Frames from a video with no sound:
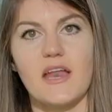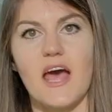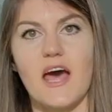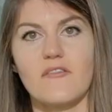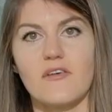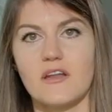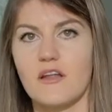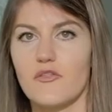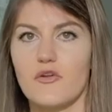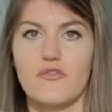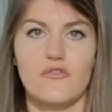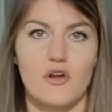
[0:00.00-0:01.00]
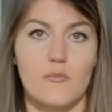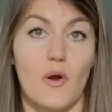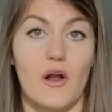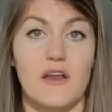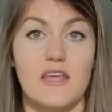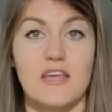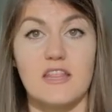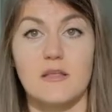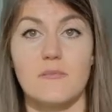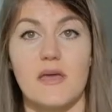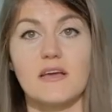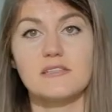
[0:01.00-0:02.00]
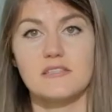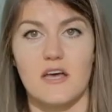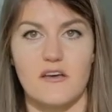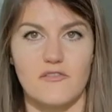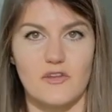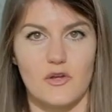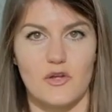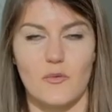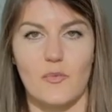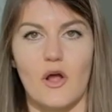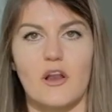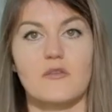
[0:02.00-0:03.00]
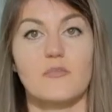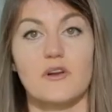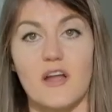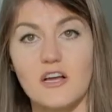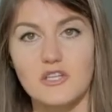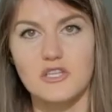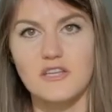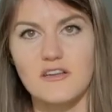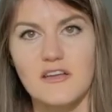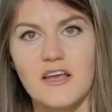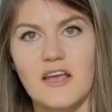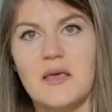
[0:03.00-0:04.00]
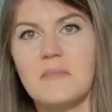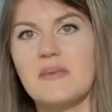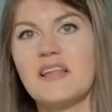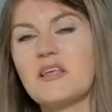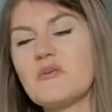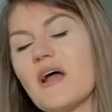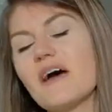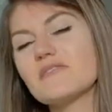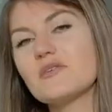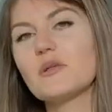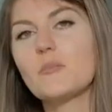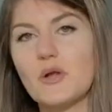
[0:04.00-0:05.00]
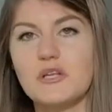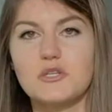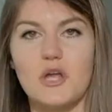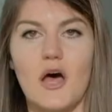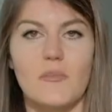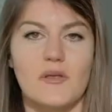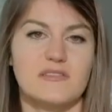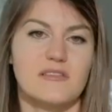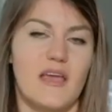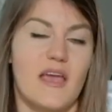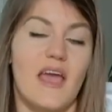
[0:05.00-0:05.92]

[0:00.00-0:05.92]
have another third party in the mix of, you know, your product production, meaning you'd have to go to the print shop and say,